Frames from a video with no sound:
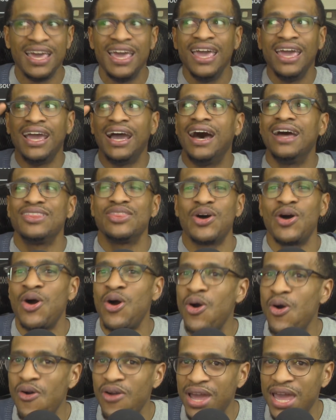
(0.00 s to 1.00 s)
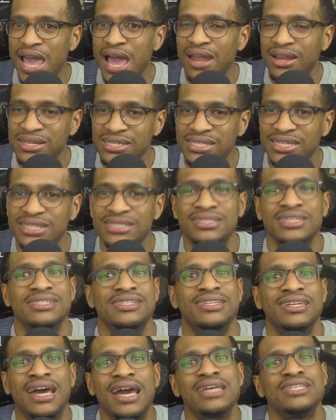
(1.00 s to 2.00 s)
out of the whole galaxy, it's just
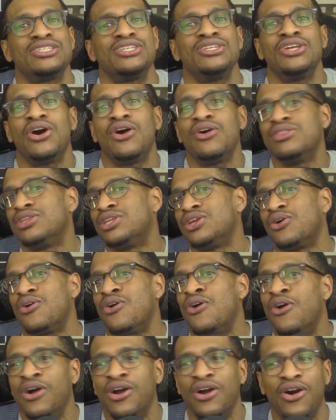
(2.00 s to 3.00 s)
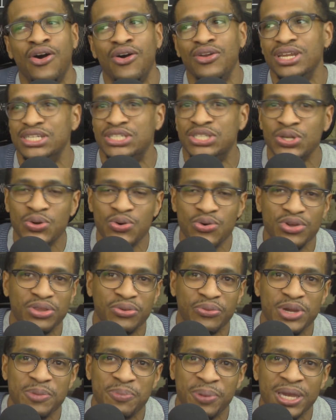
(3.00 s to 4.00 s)
nice to know that there are only two or
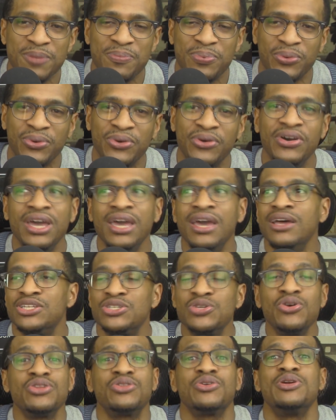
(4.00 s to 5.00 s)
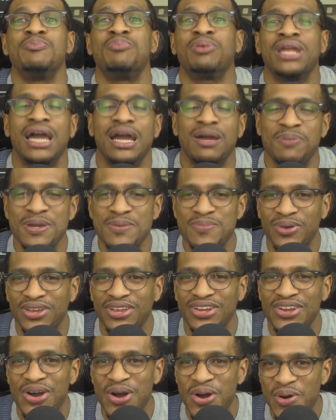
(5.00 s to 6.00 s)
three people, two or three black people
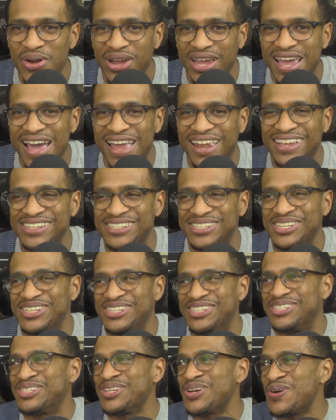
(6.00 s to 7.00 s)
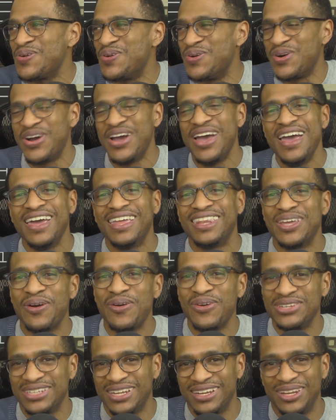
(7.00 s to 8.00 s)
in the whole galaxy. So there
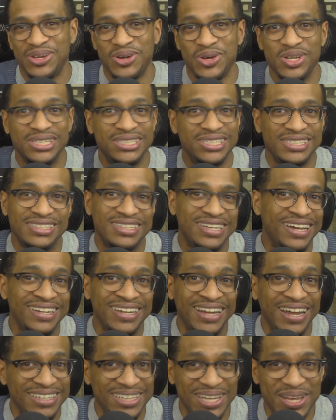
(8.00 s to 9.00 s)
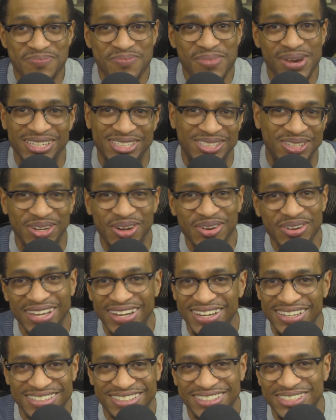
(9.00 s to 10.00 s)
was a little, just not not that much, so don't
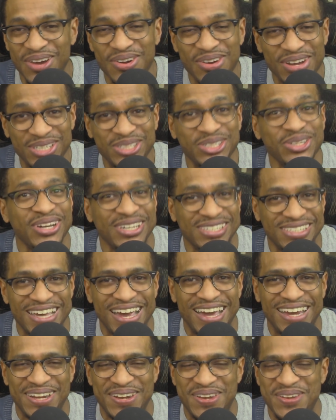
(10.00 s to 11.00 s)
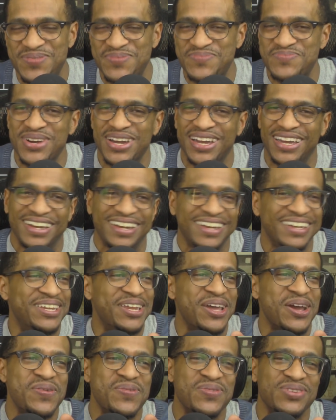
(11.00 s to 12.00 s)
get don't get too excited. But
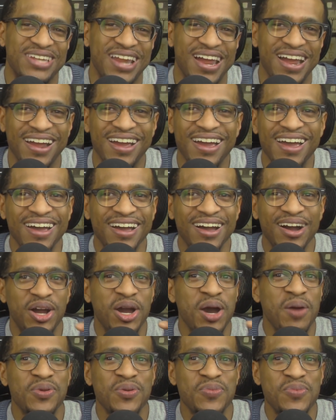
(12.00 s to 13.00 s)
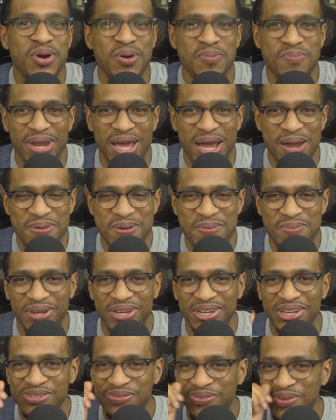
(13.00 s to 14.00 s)
there was like a couple of more black people in
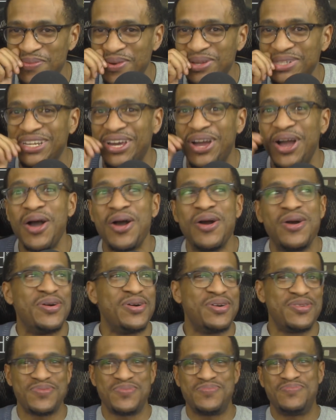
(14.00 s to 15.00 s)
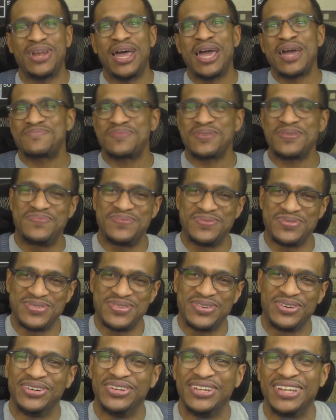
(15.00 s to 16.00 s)
this film. I was like, oh, black
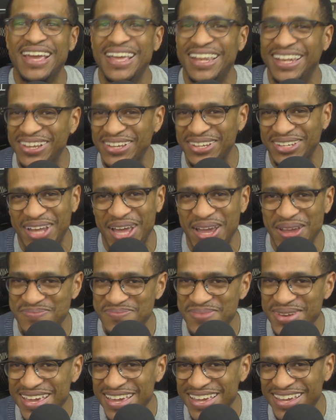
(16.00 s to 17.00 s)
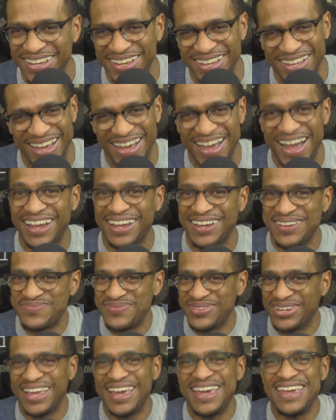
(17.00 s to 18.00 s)
people, they look like me. I can
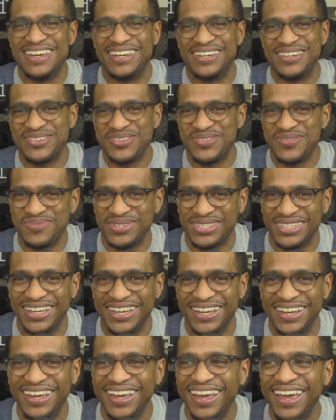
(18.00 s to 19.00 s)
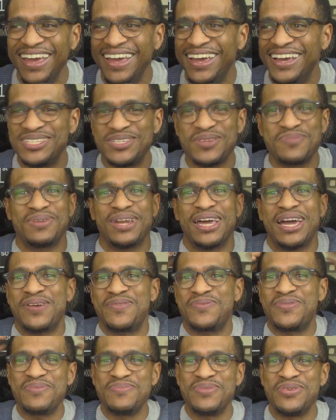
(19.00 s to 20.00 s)
relate. You know what I'm saying? It's a black
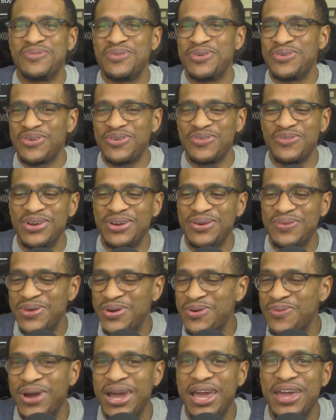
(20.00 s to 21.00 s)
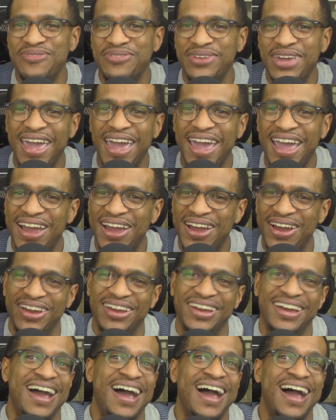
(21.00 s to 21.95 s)
woman with, with, with wavy hair.